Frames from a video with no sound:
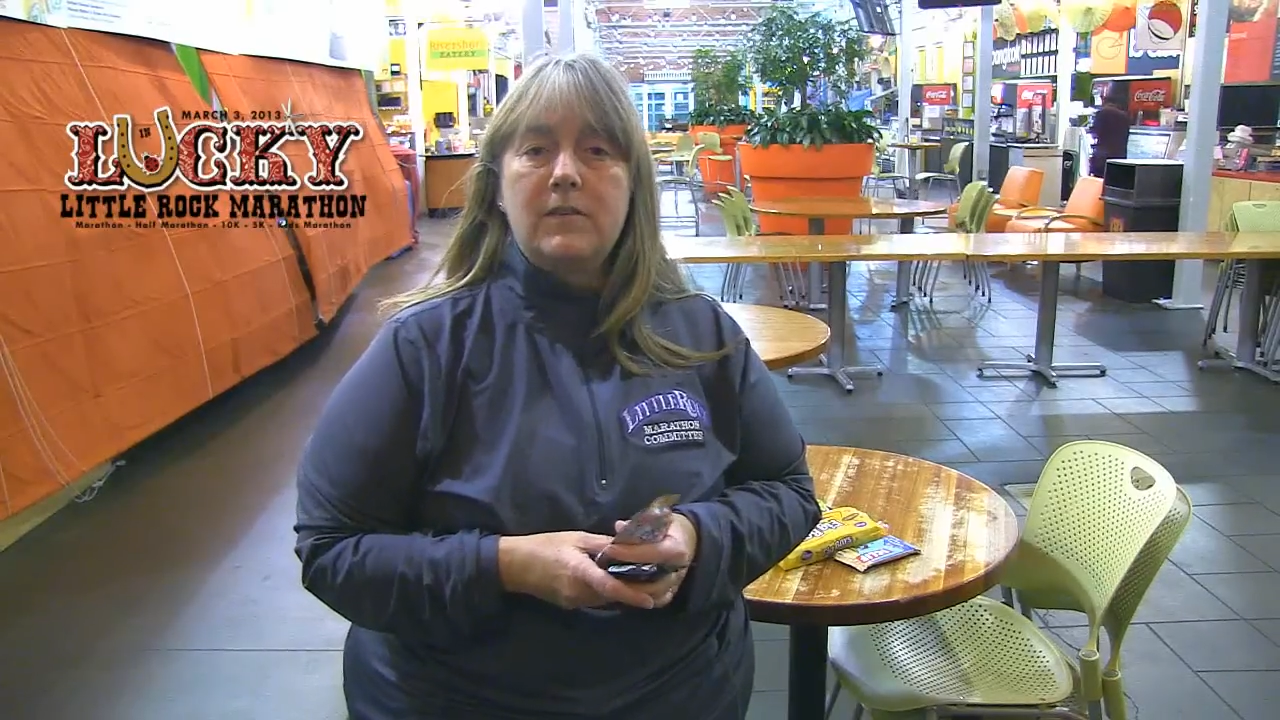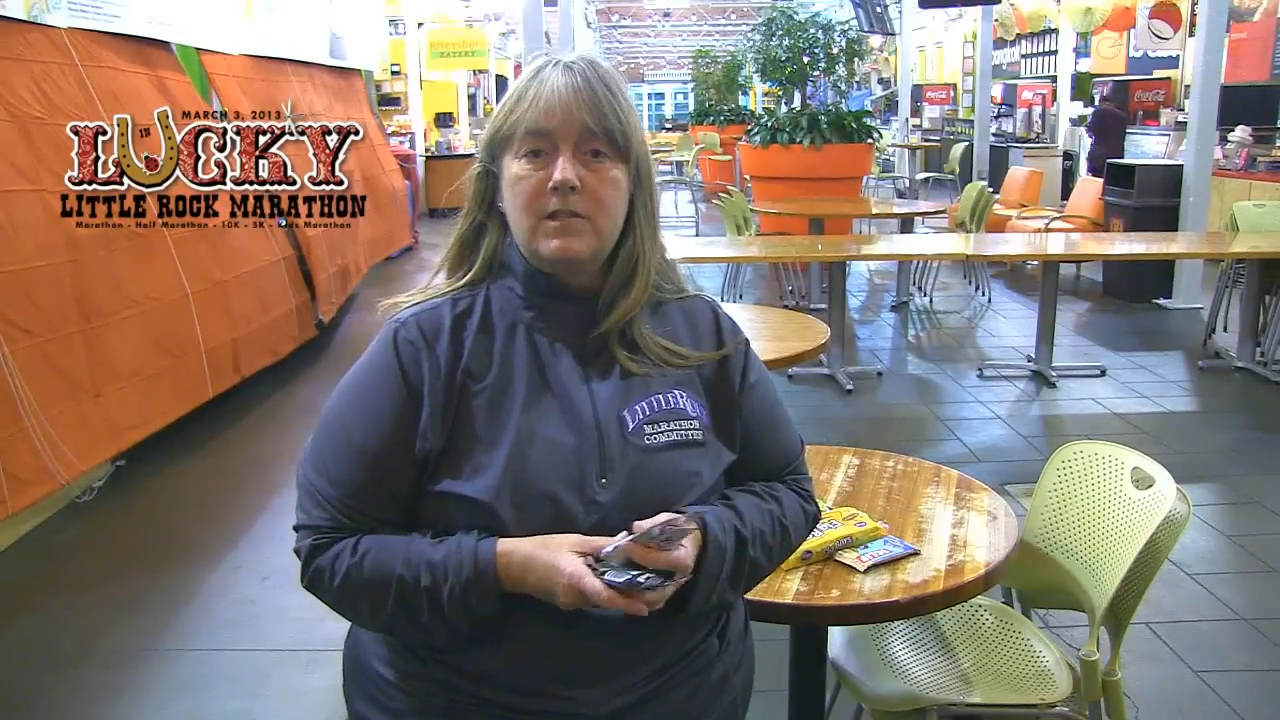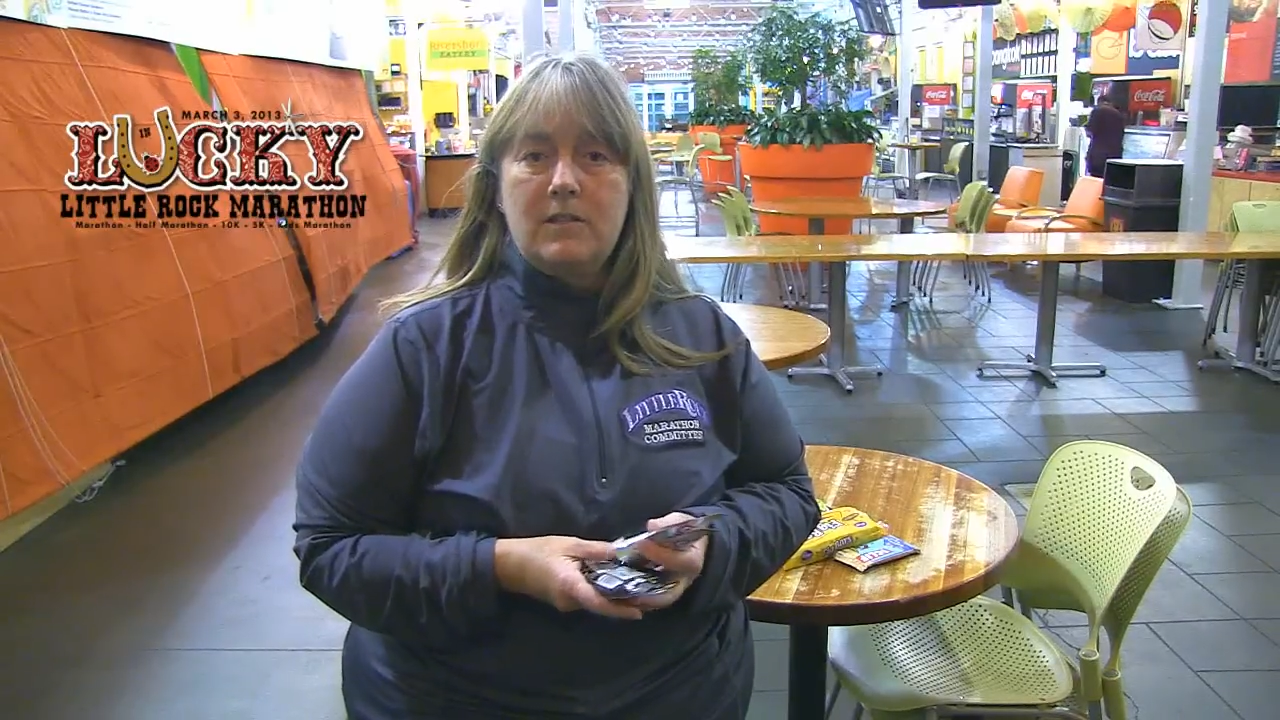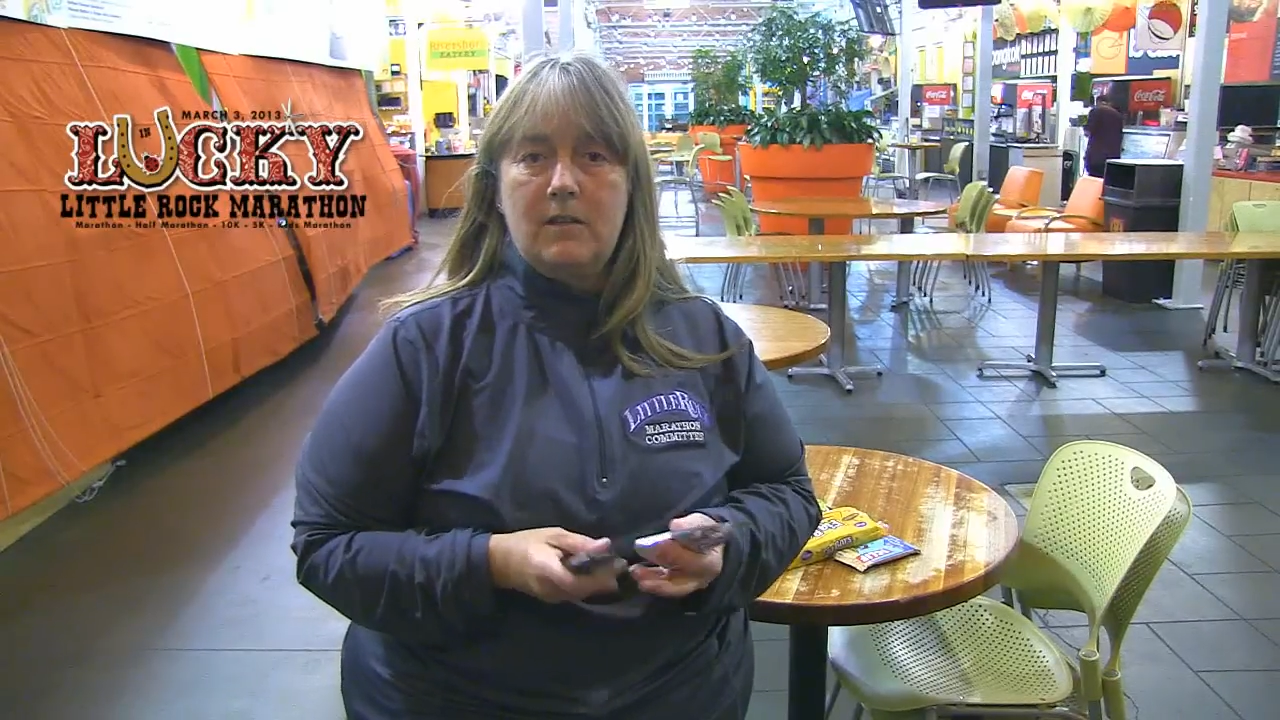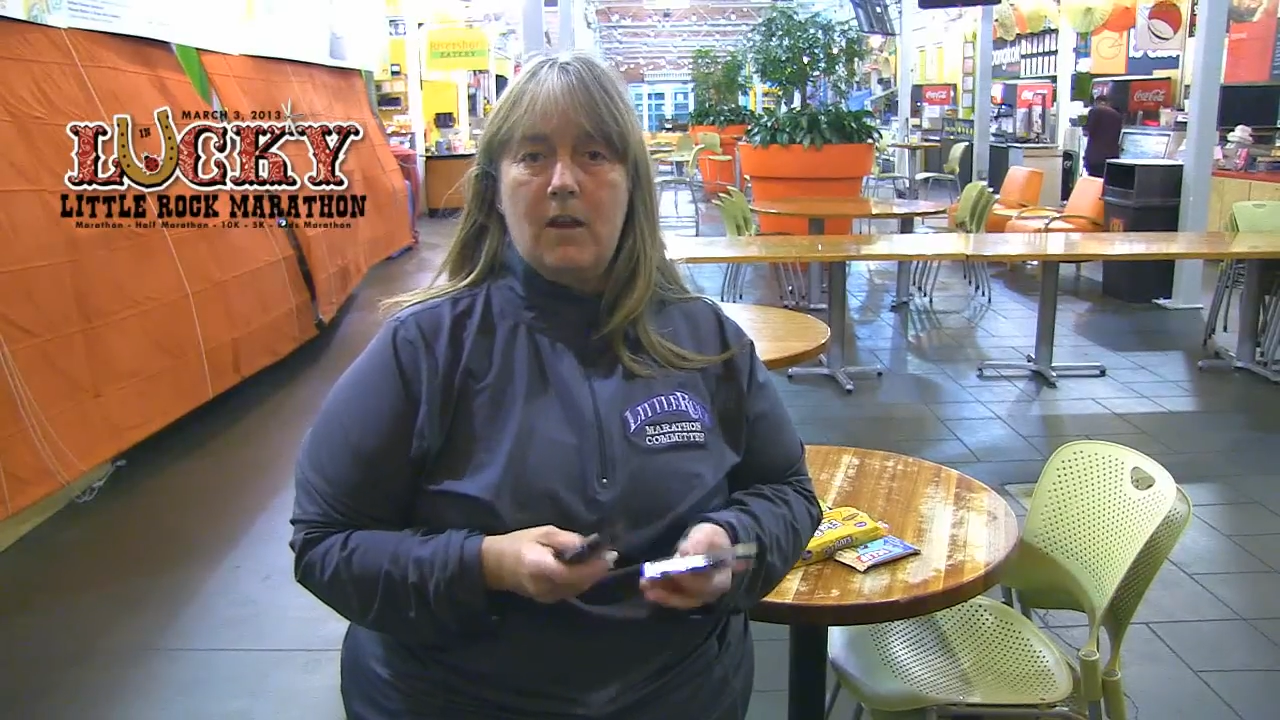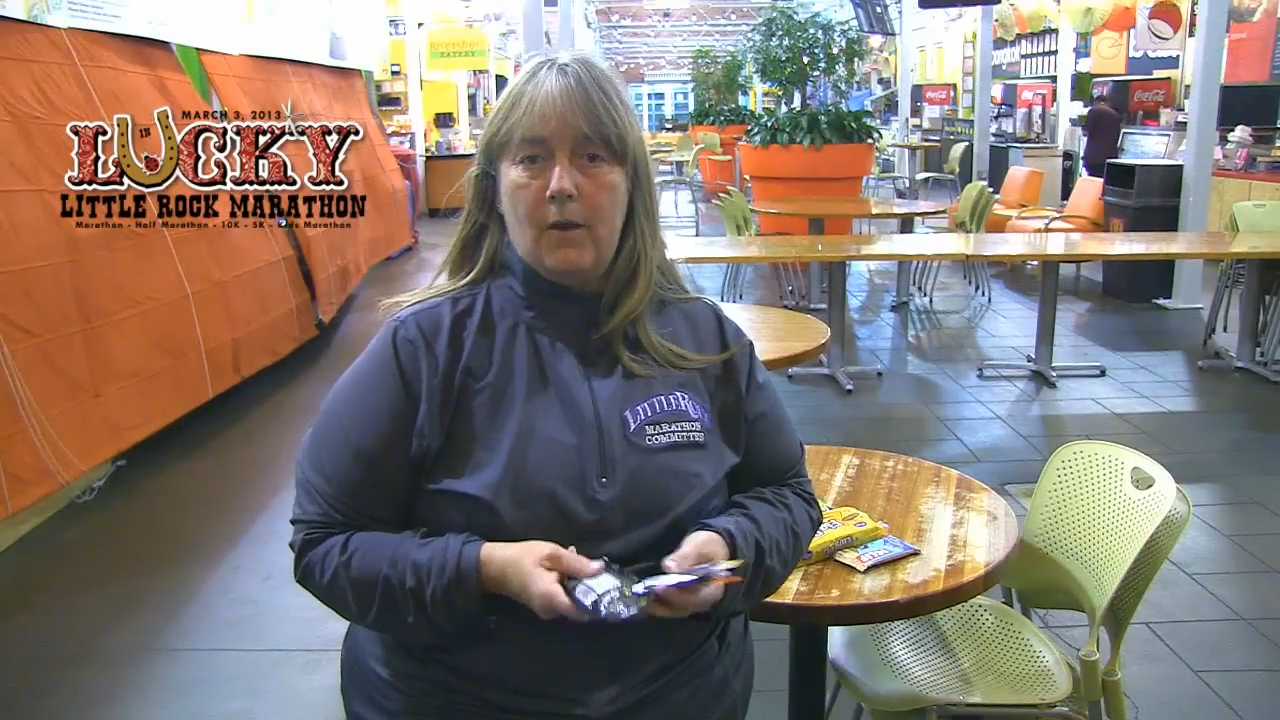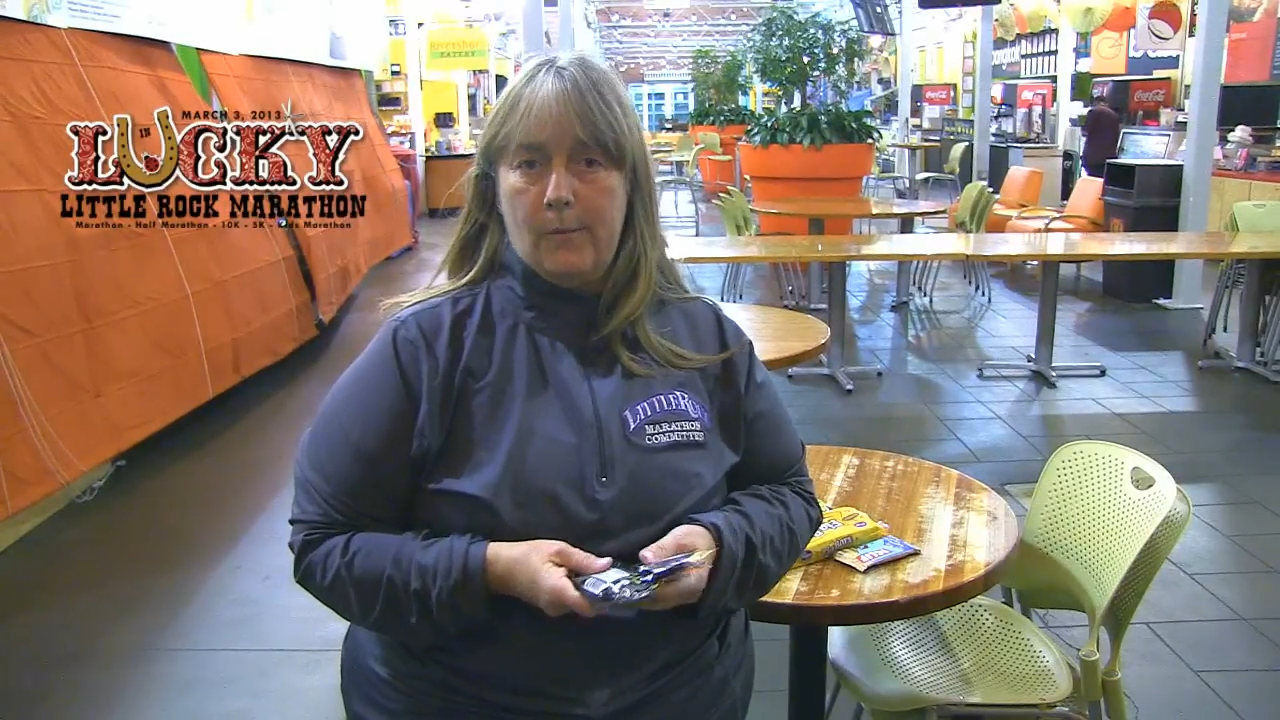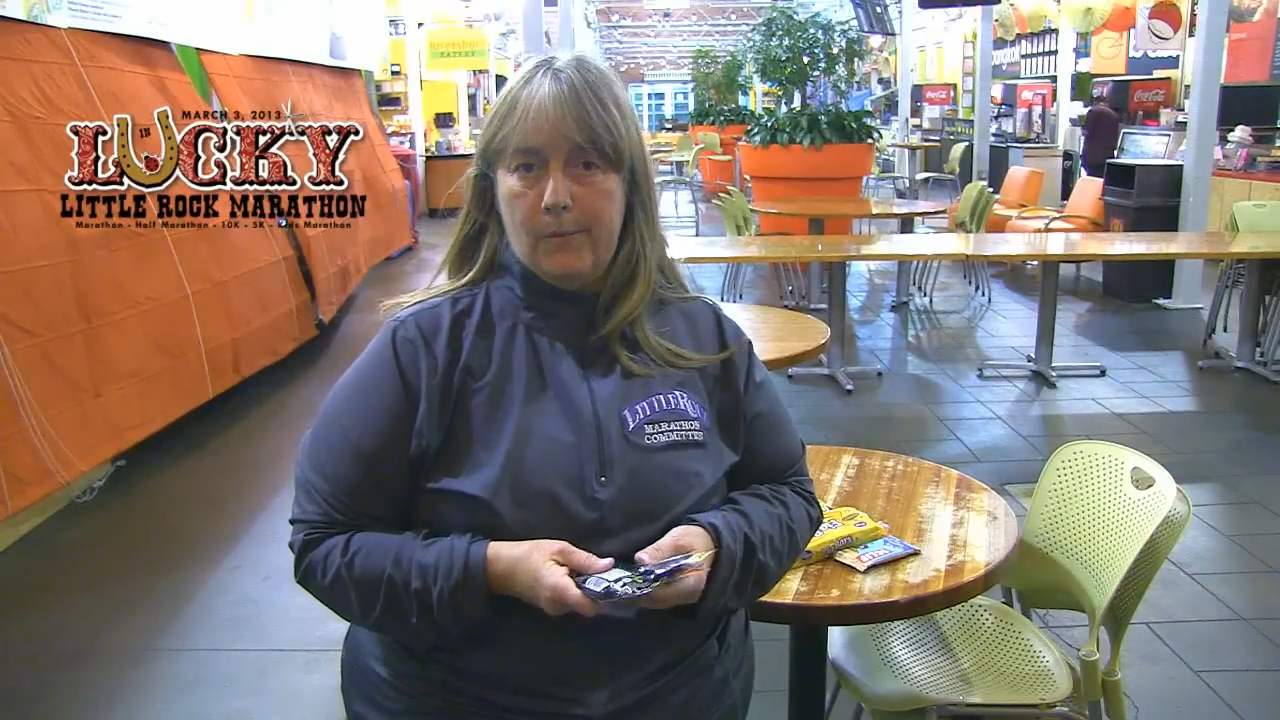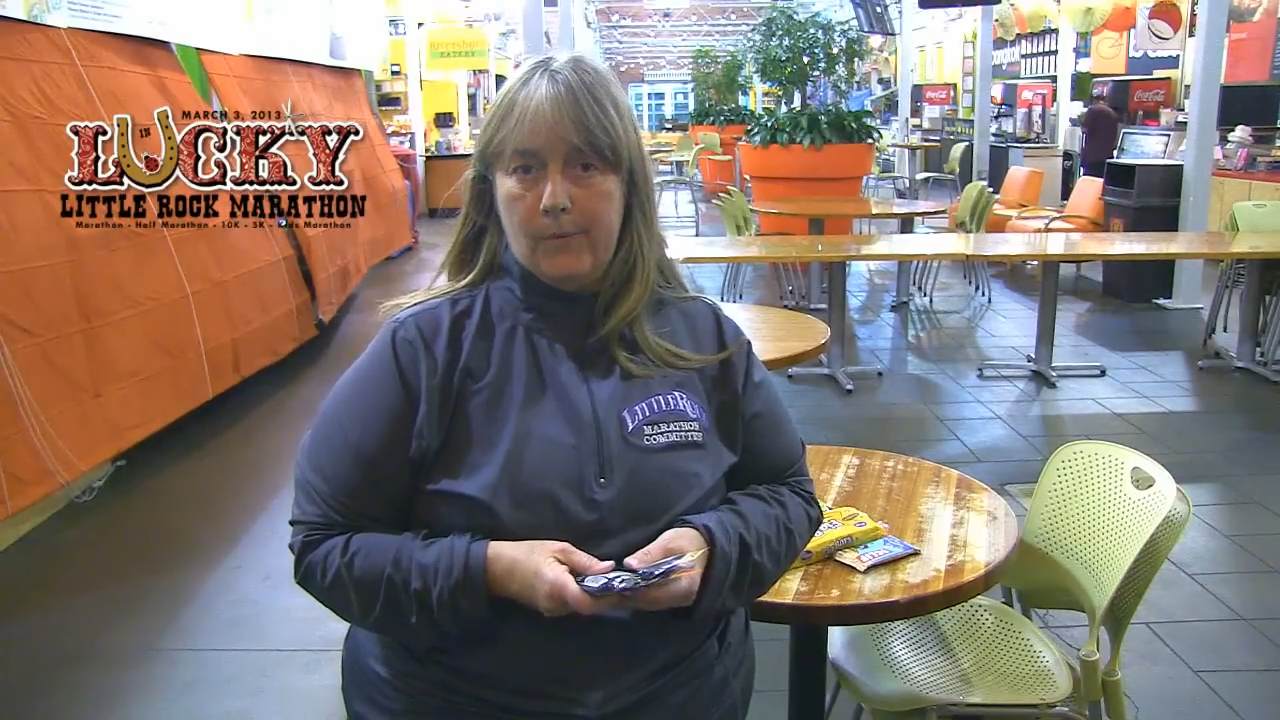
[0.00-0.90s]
us, no.